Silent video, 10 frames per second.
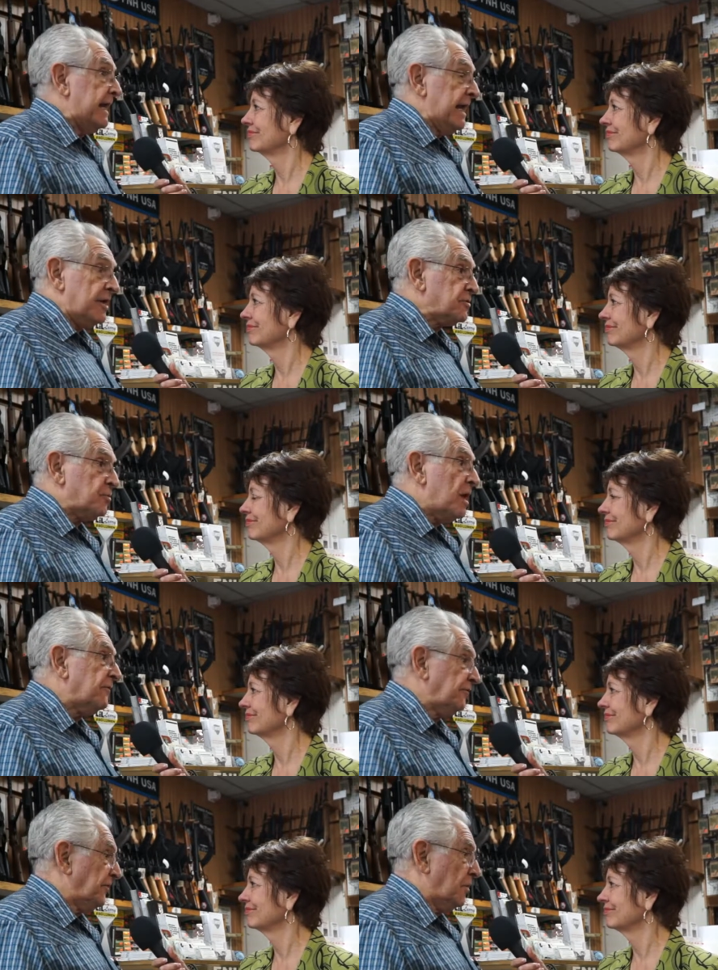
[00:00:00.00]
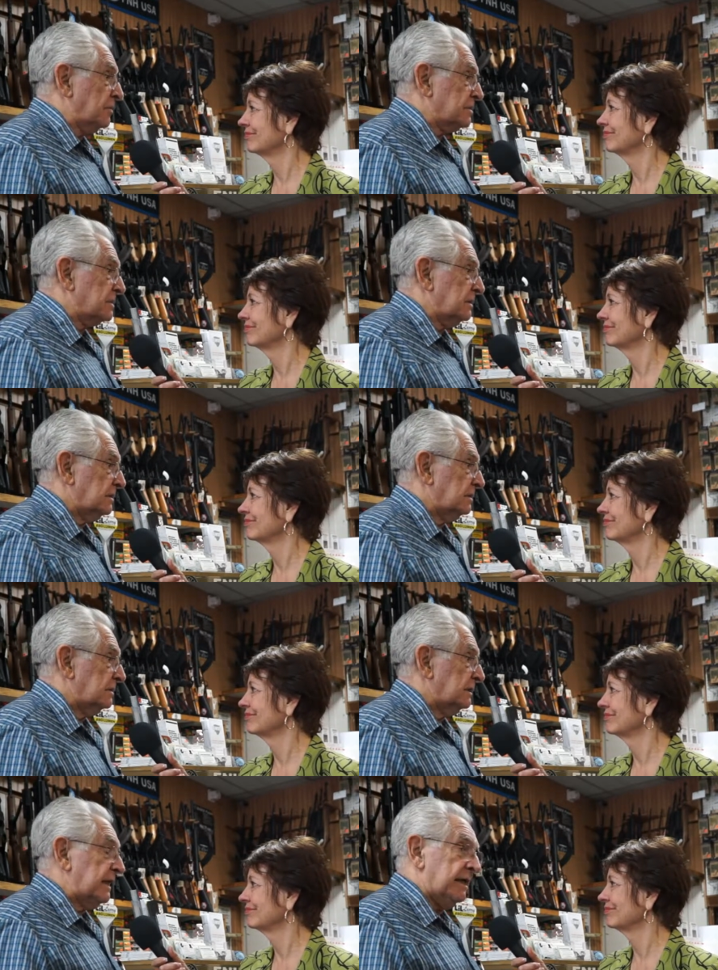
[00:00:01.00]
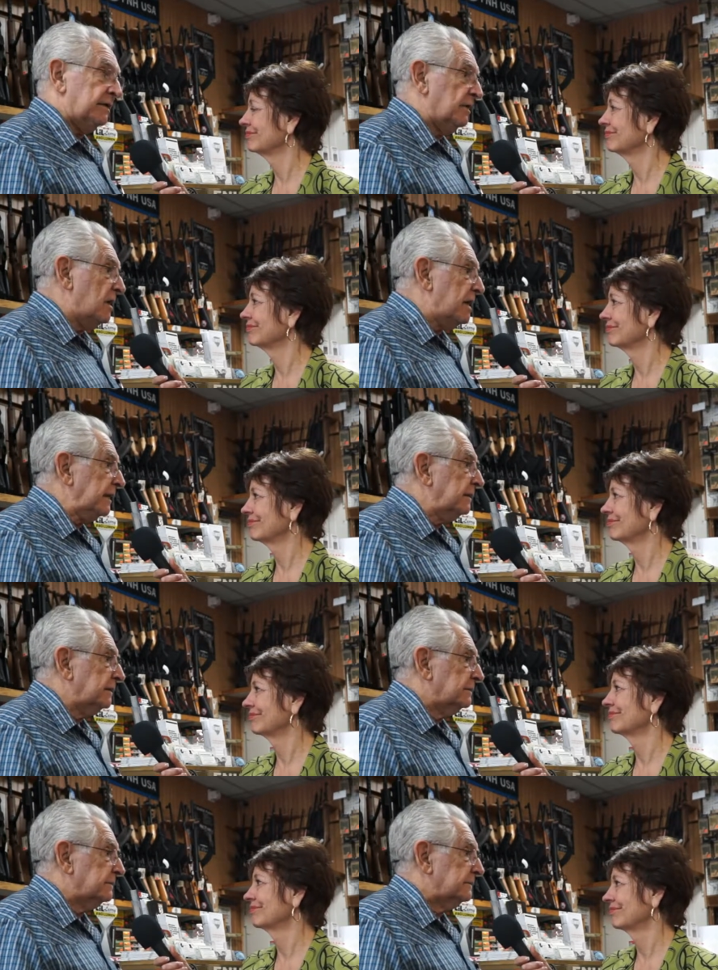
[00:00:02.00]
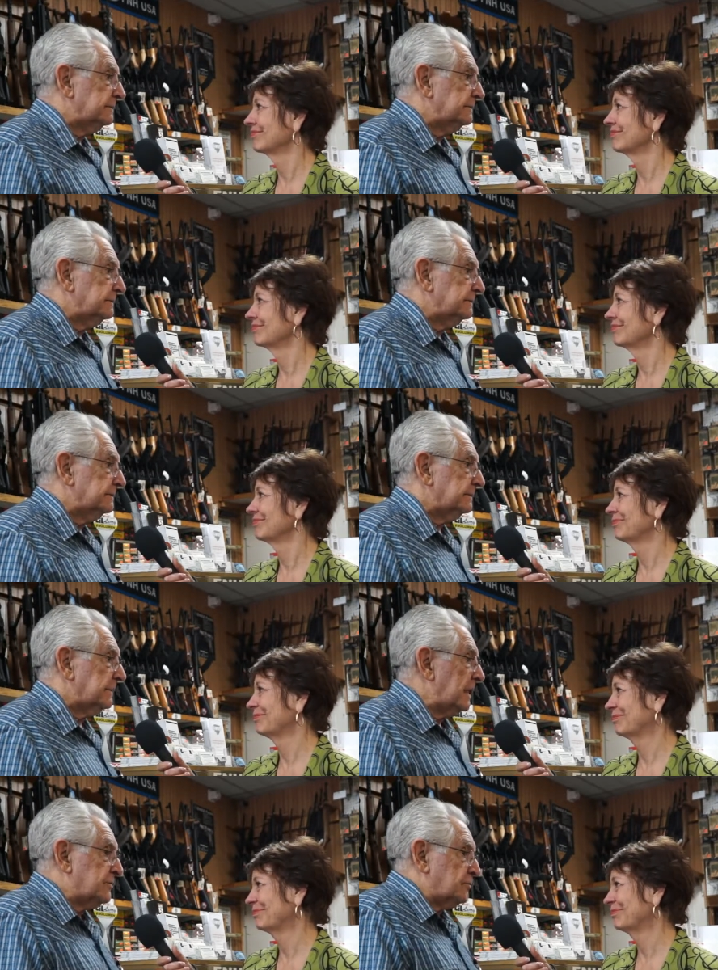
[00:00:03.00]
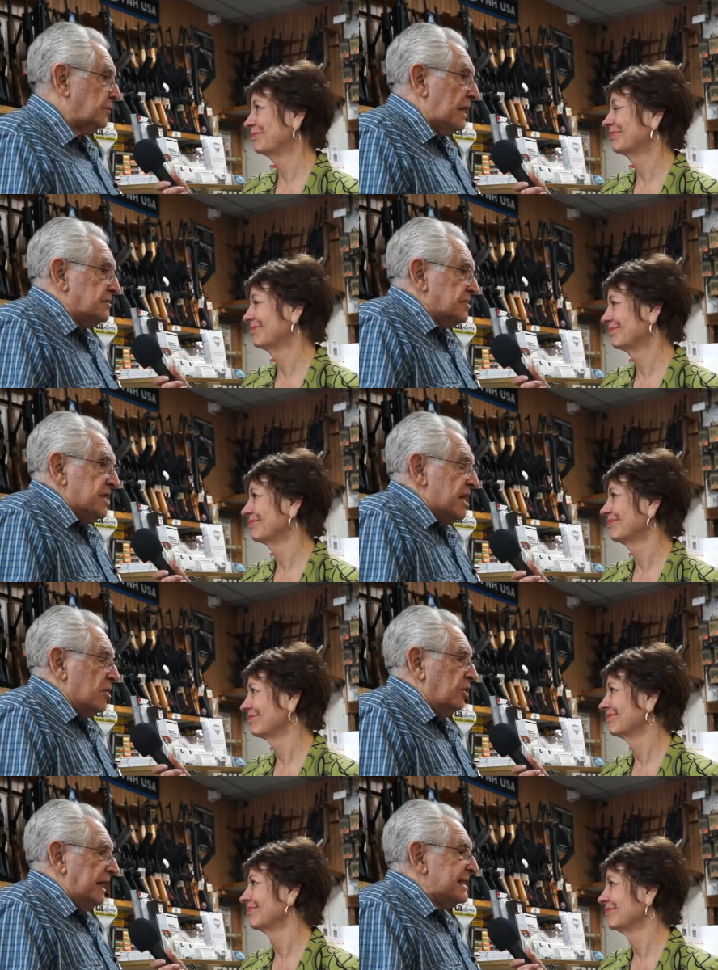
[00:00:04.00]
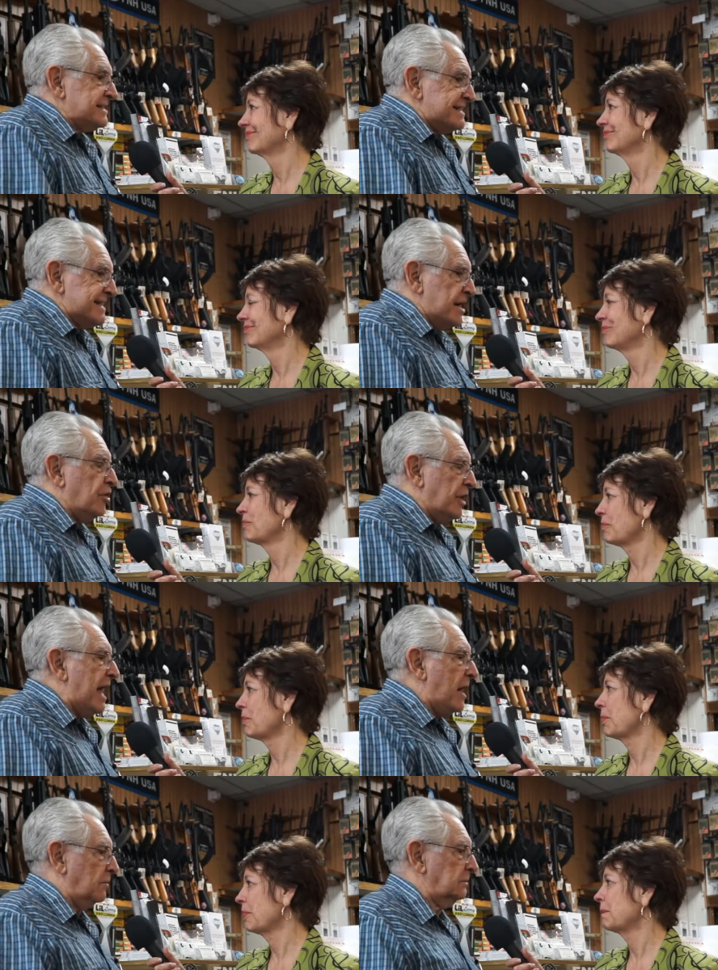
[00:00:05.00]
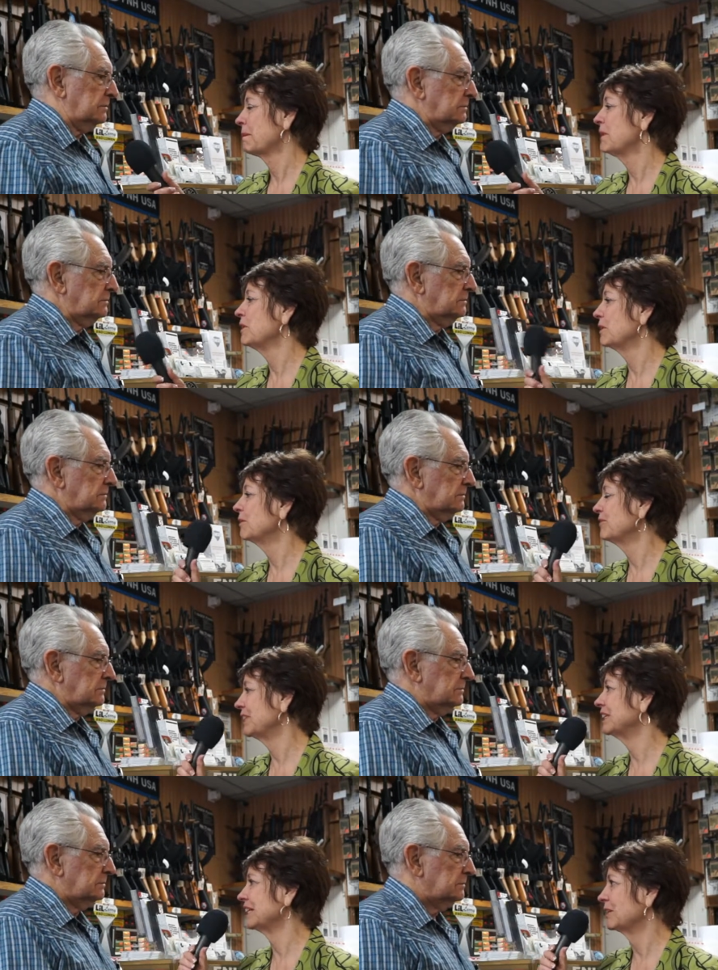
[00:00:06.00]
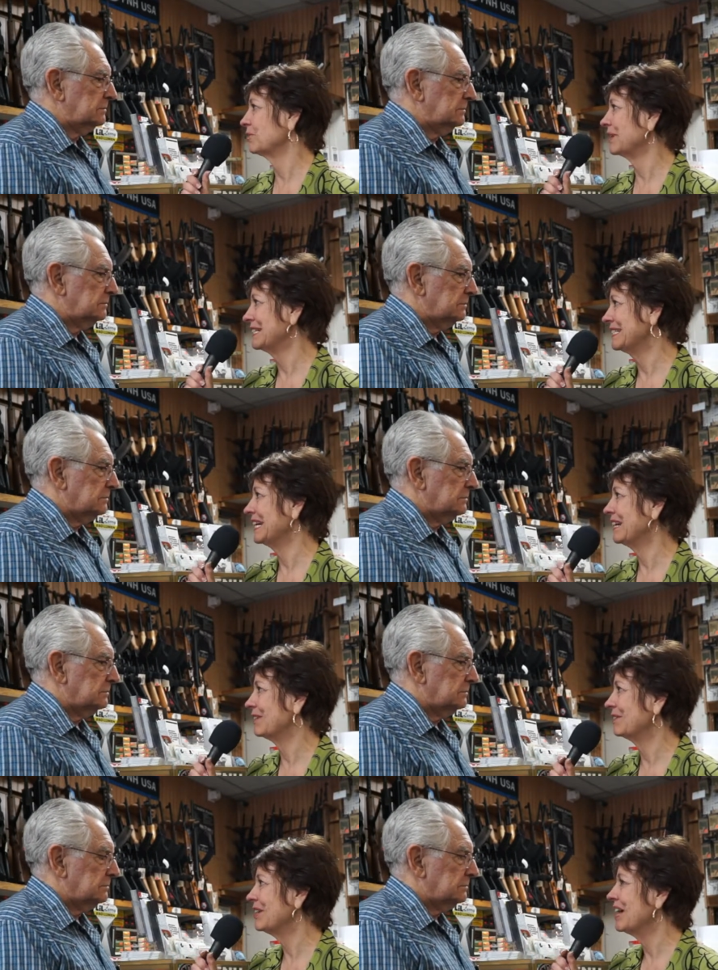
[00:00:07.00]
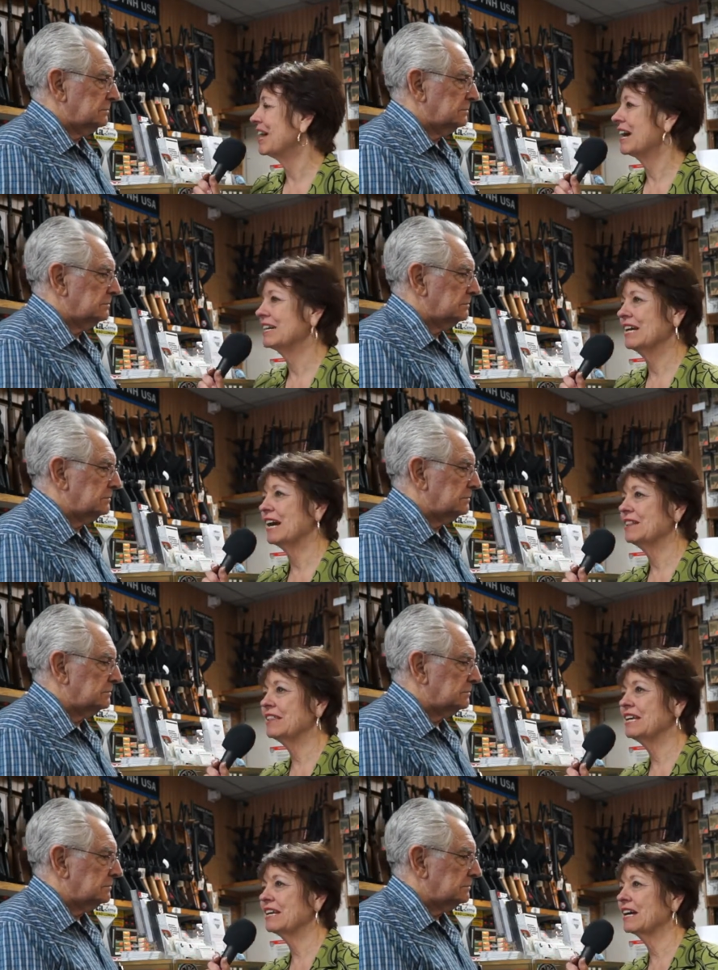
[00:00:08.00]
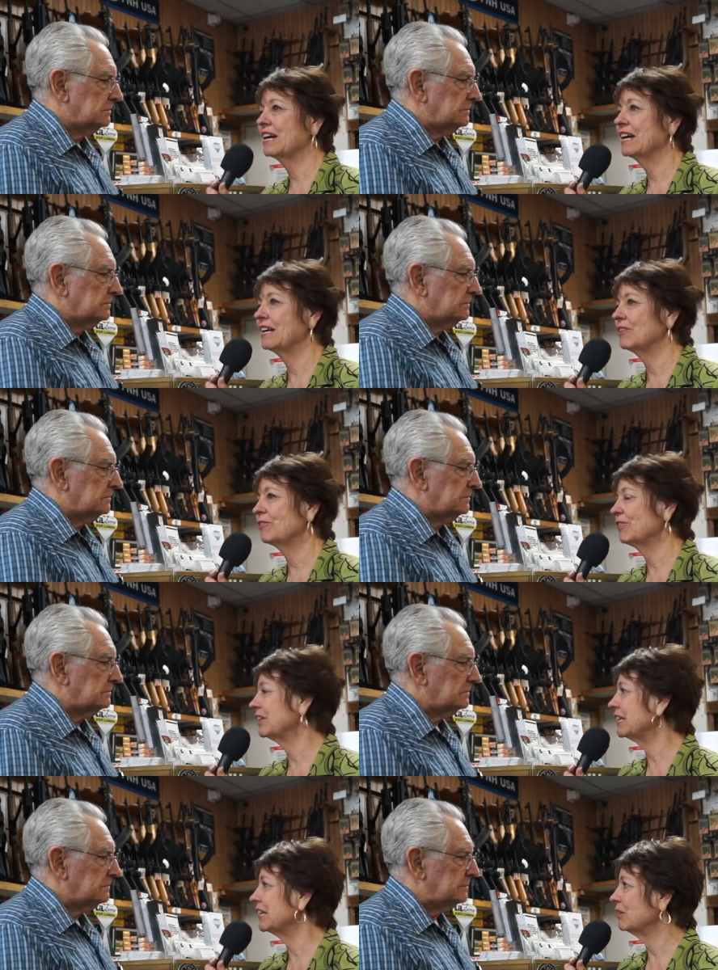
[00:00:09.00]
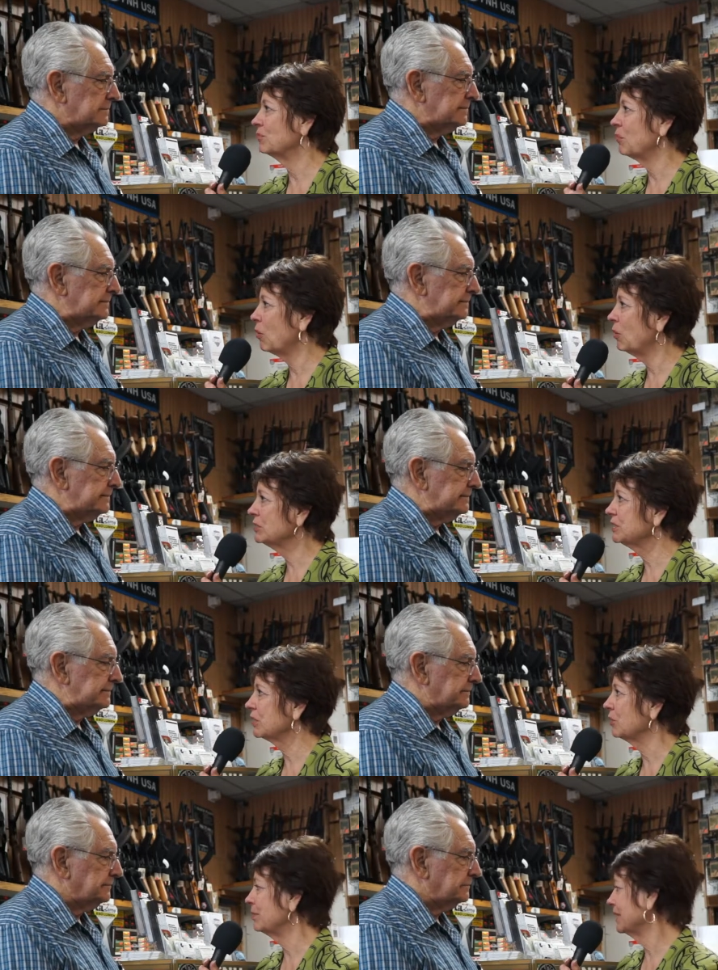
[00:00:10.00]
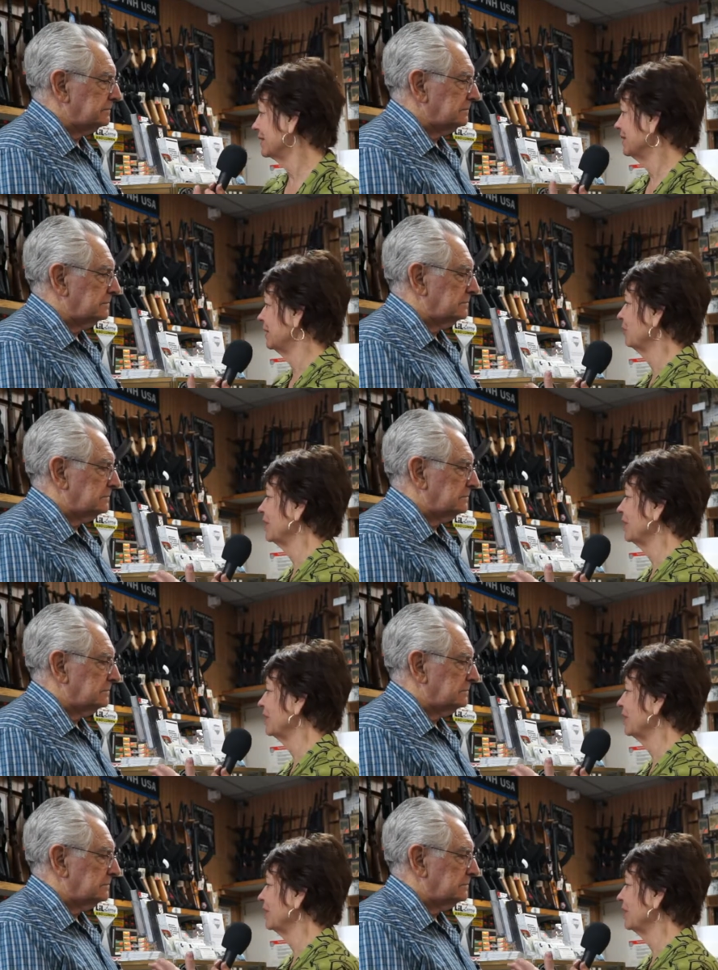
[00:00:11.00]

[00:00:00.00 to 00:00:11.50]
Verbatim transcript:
Speaker 1: Guess what, folks? Get in line. It's it's there. It's there
Speaker 2: now. You're feeling it right now. I, I think uh, you're feeling it more so because here